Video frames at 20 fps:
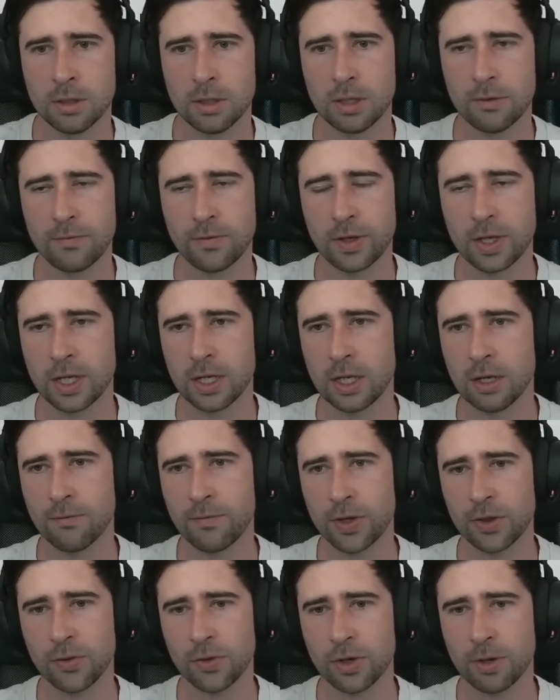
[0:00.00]
If
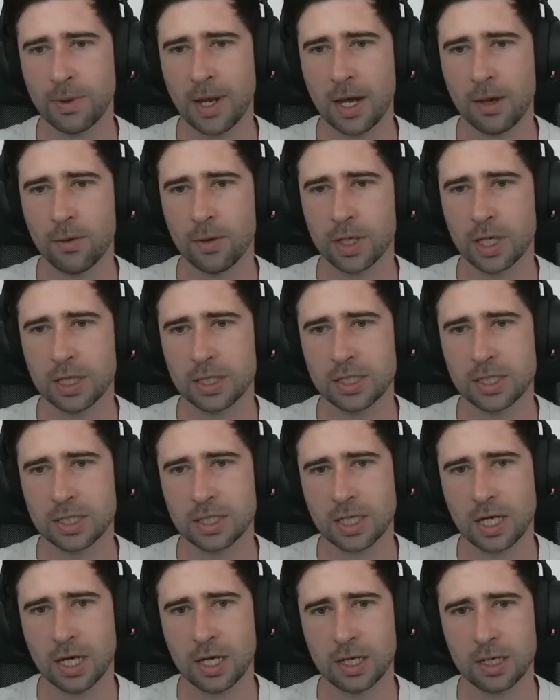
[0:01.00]
we thought about what he
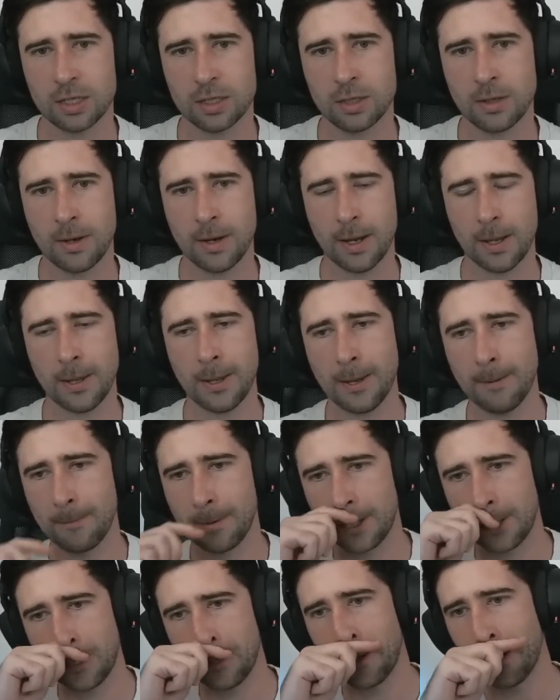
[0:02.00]
discarded and that
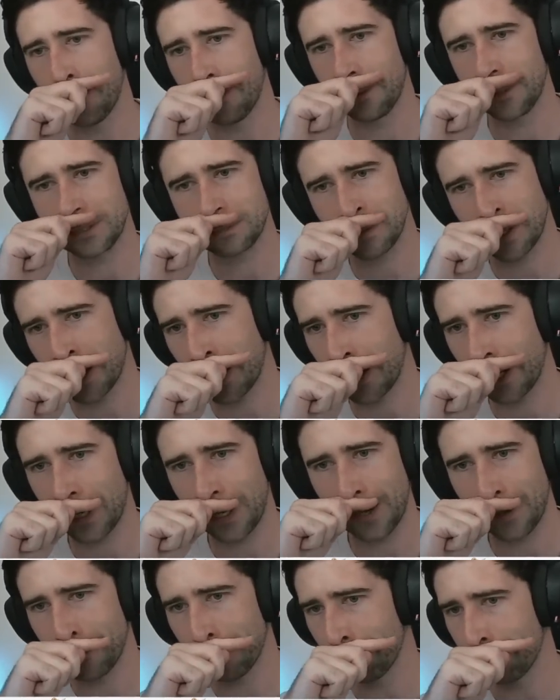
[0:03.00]
we knew he was playing
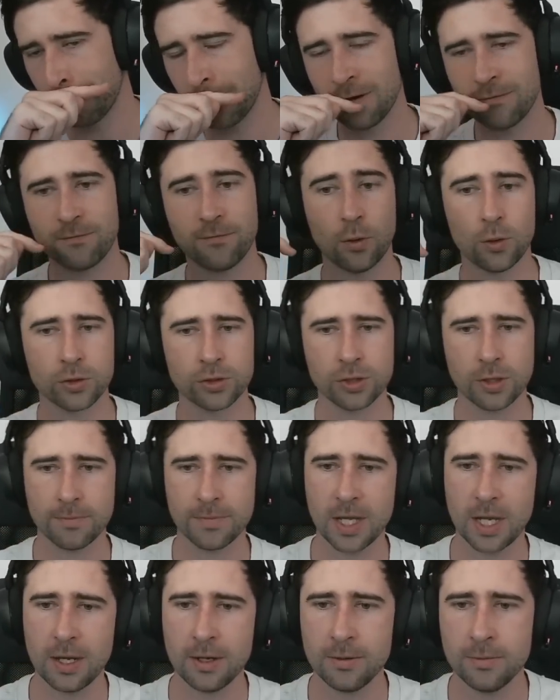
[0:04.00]
a 4-drop
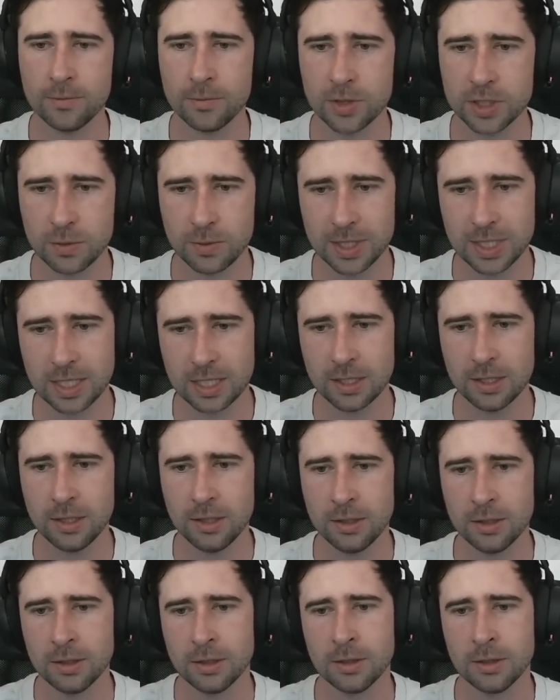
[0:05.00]
there, which we did,